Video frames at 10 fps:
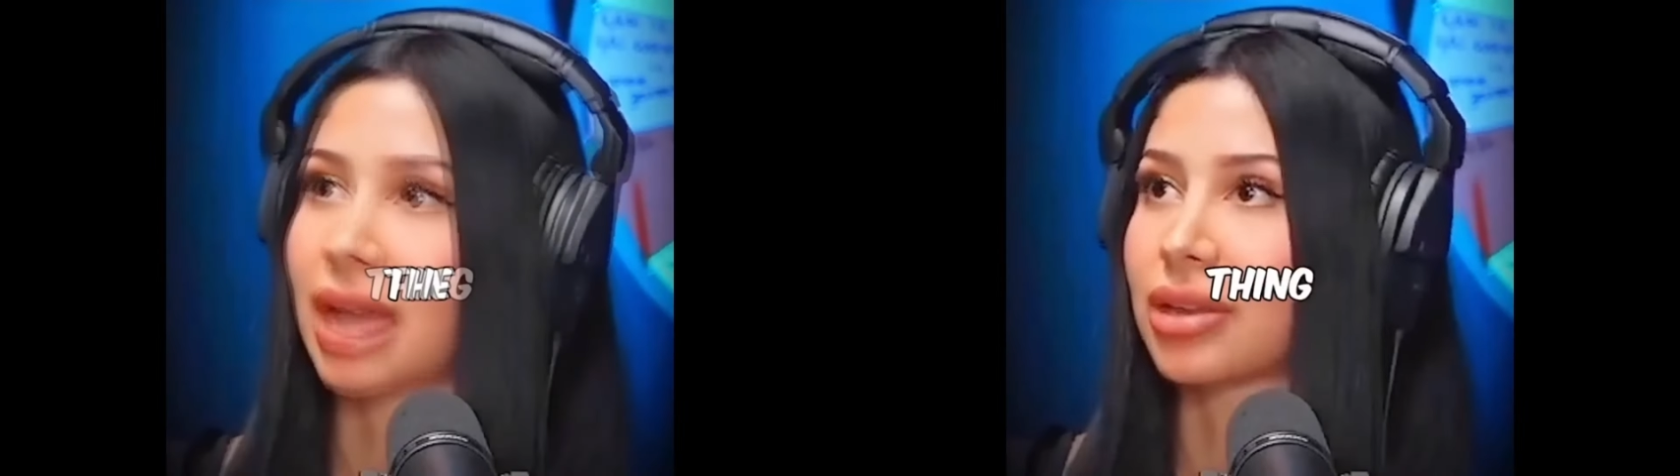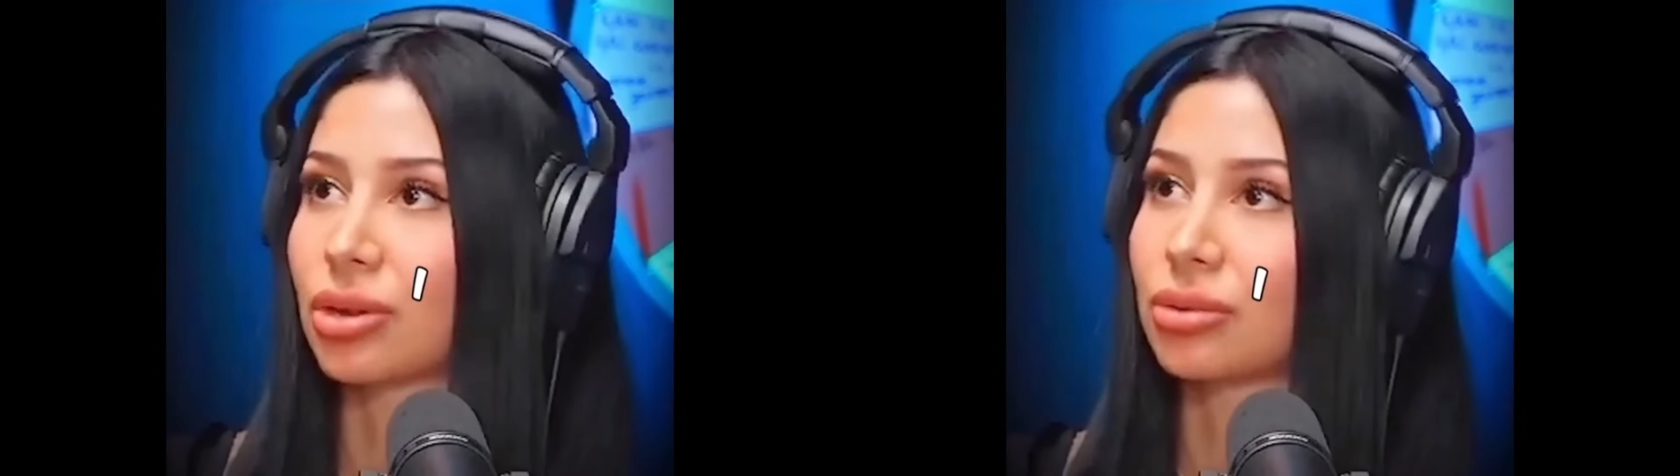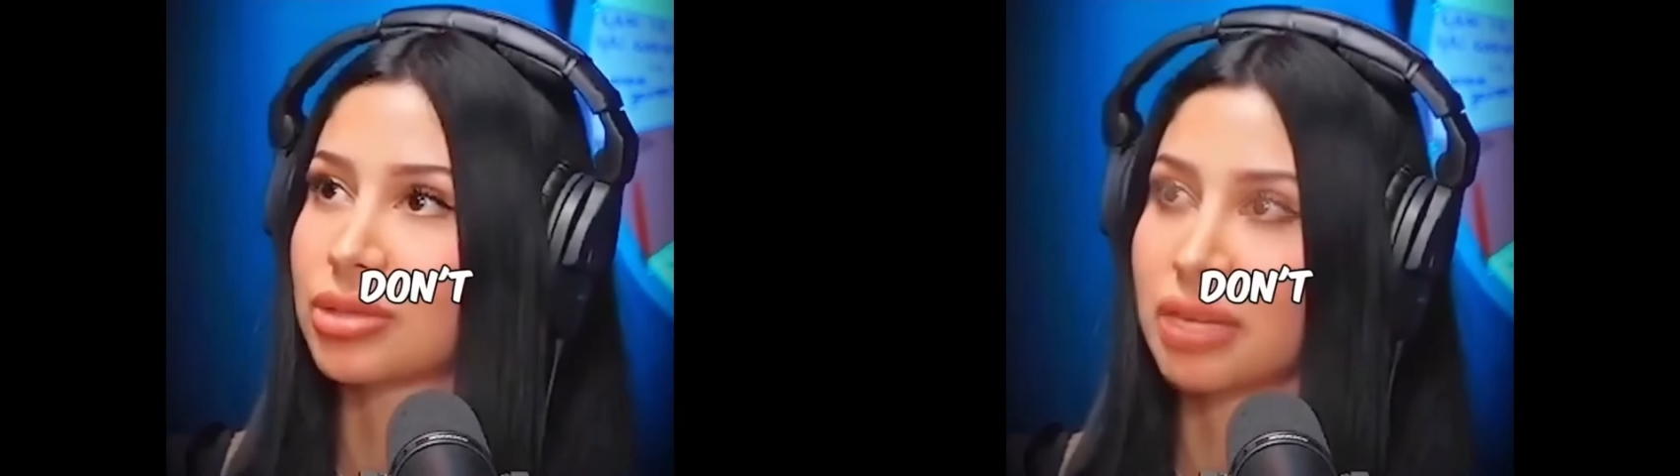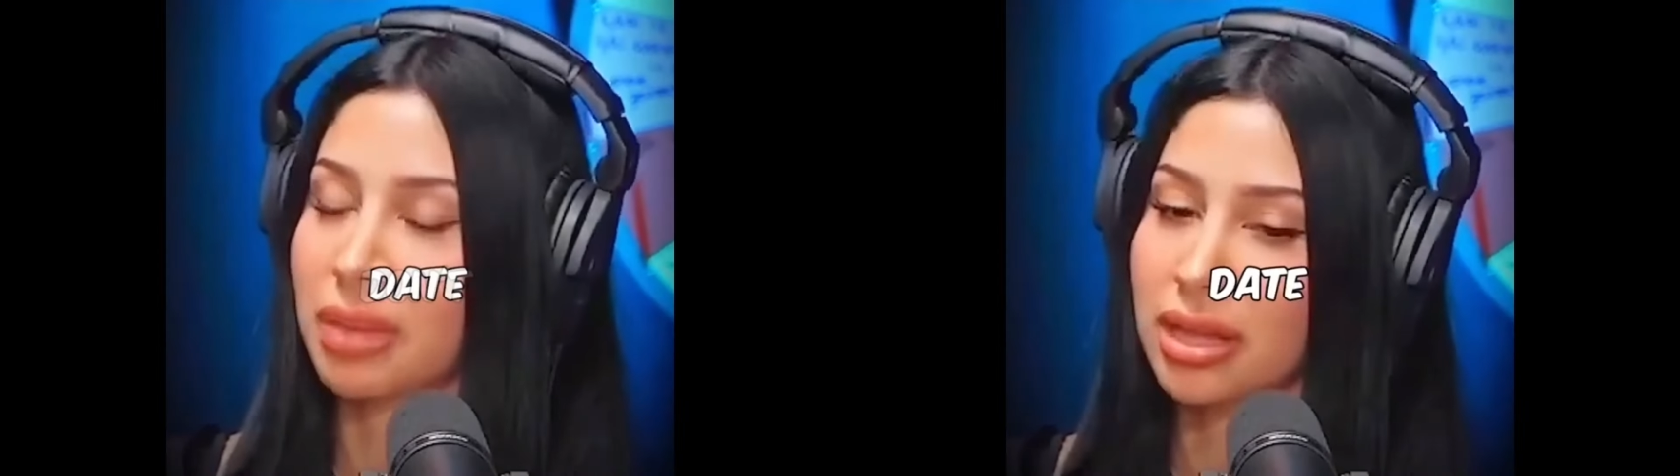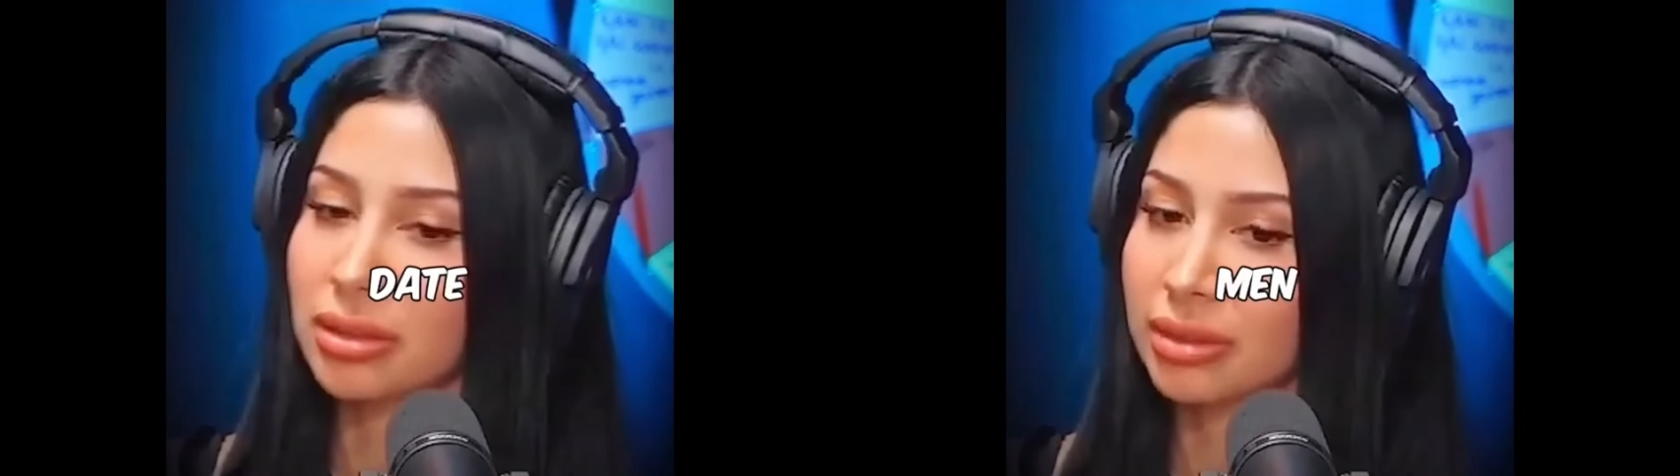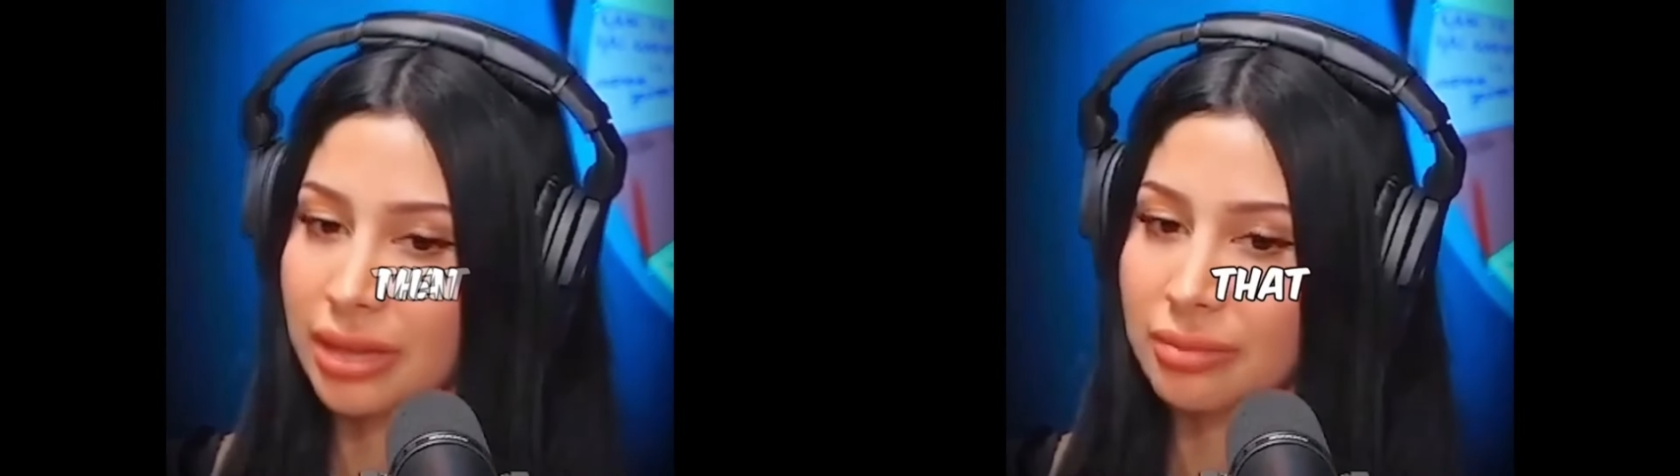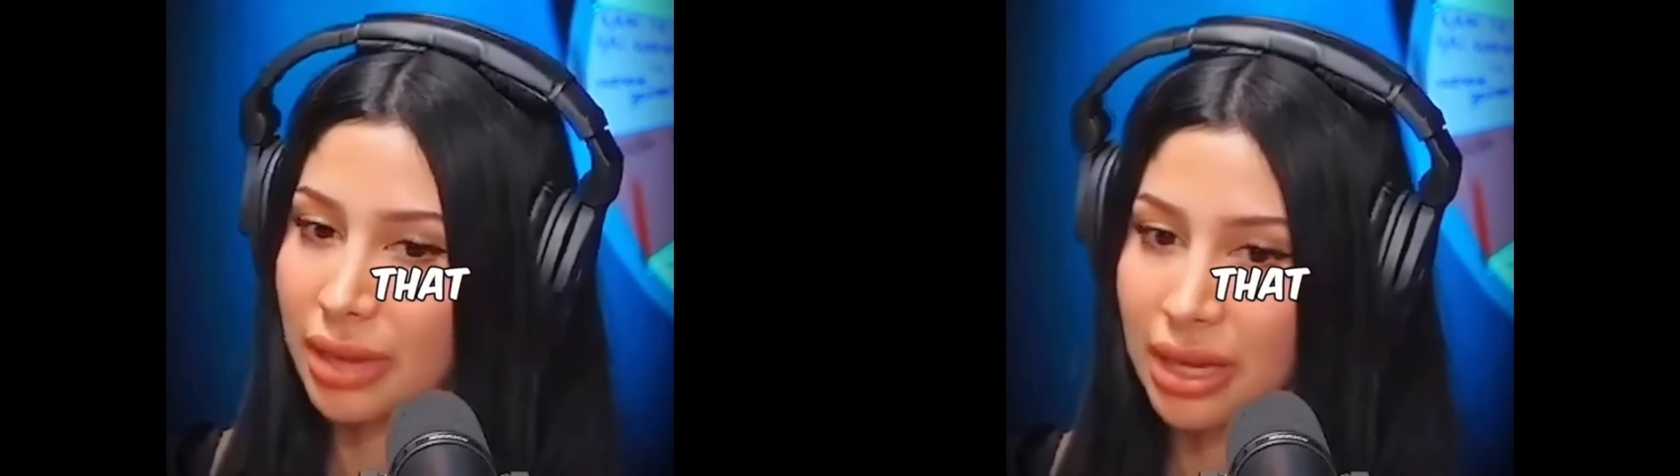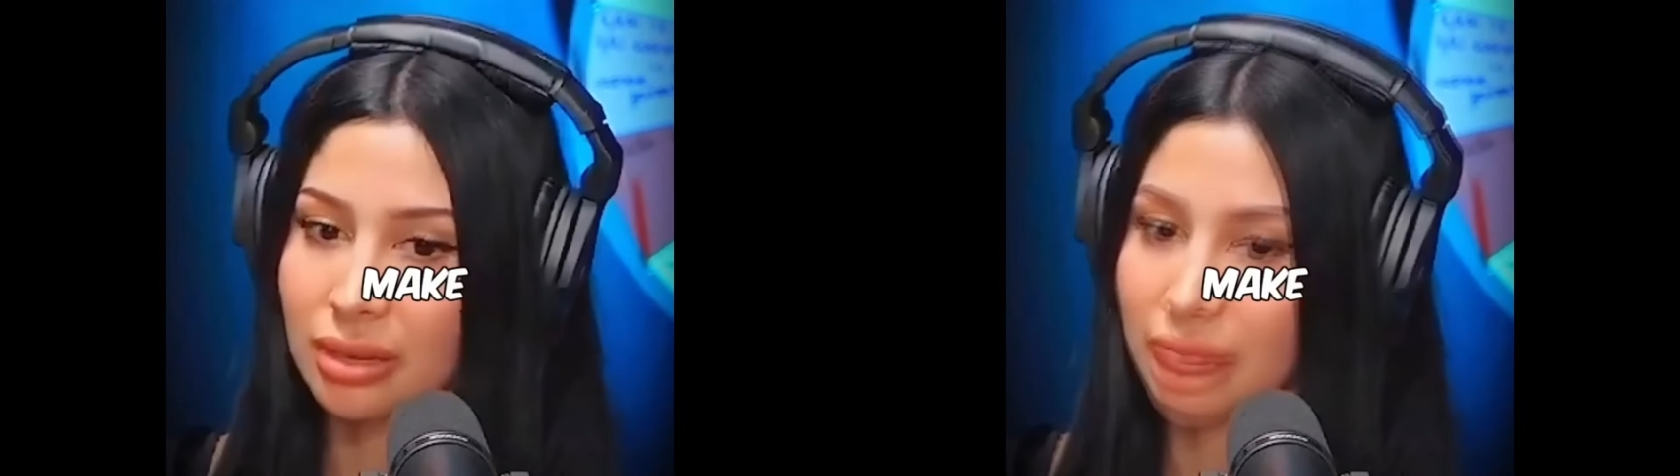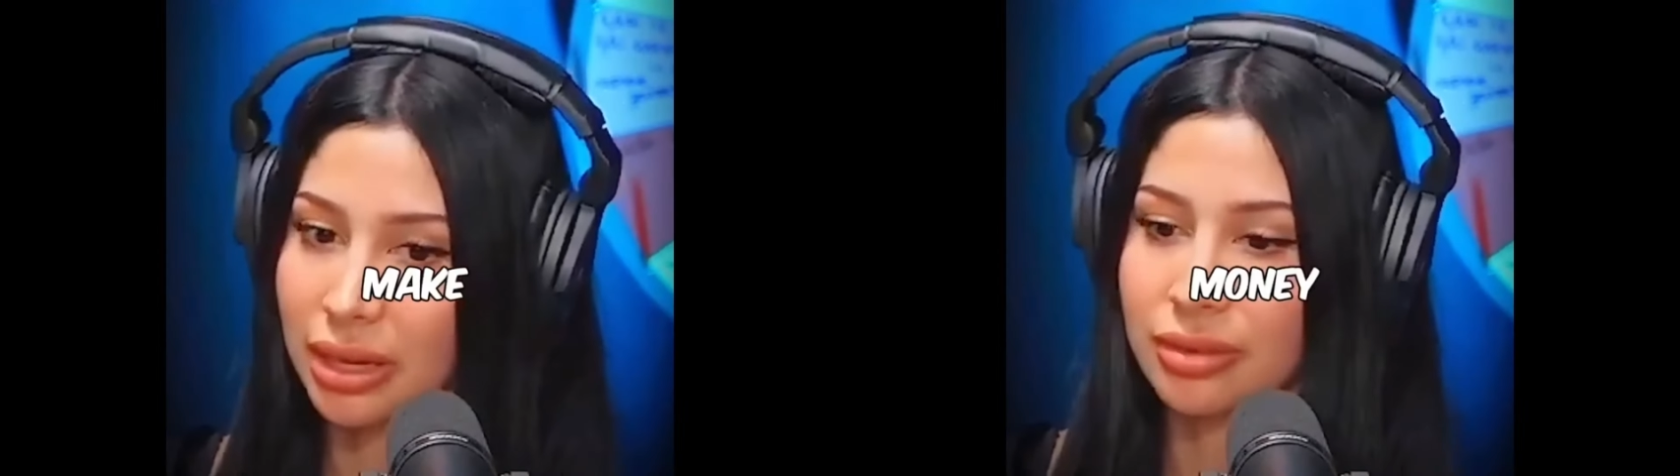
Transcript: I don't date men that make